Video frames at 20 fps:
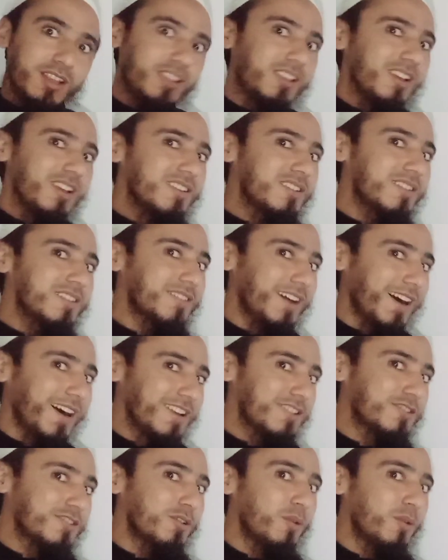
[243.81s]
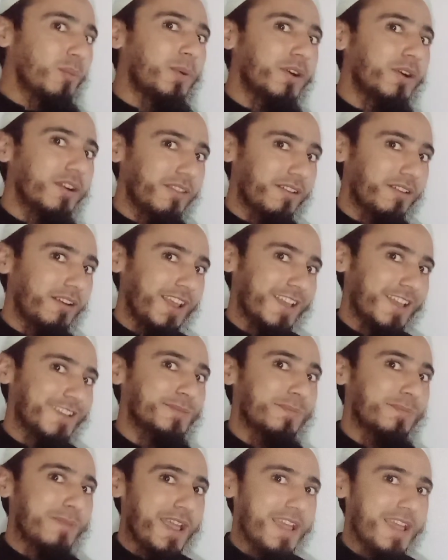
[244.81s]
This is also further
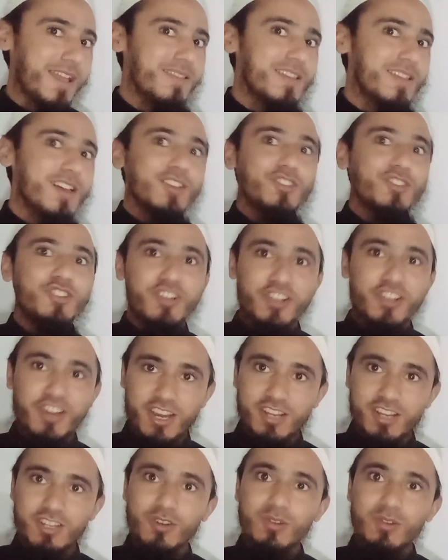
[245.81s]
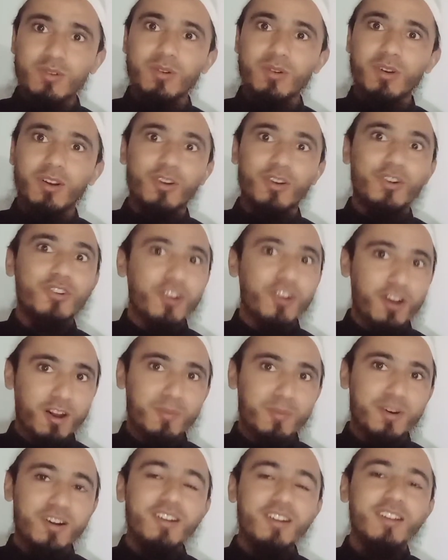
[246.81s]
explained generative
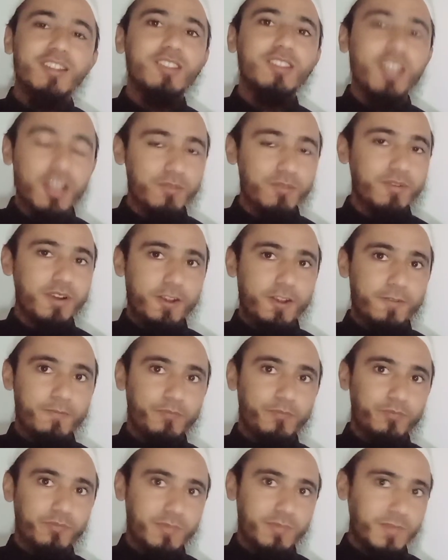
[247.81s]
grammar theory.